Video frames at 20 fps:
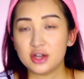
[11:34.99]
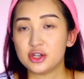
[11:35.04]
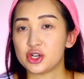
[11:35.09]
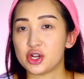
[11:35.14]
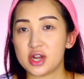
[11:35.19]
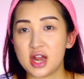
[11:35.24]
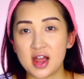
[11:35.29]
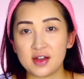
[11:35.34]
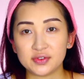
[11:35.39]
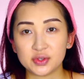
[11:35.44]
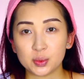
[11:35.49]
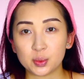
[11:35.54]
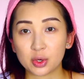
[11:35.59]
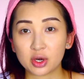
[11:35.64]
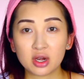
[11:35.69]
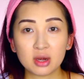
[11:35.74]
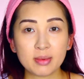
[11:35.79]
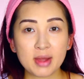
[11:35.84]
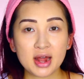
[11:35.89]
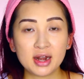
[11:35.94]
don't have to
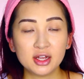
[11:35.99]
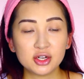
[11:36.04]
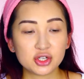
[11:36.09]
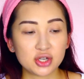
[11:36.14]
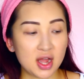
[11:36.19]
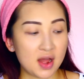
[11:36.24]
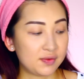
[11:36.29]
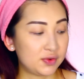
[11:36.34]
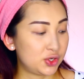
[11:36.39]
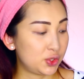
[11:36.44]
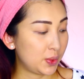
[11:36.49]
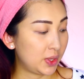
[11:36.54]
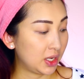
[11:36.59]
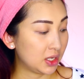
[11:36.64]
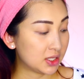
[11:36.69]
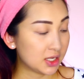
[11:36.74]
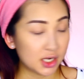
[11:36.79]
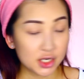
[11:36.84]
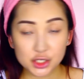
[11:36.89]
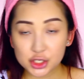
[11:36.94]
worry about it, don't have to do
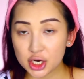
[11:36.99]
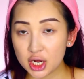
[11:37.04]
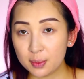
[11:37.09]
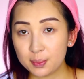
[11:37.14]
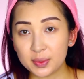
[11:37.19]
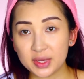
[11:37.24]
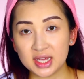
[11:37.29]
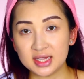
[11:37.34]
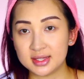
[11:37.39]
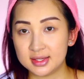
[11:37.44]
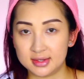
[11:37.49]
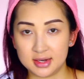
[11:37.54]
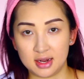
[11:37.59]
any touch up, it's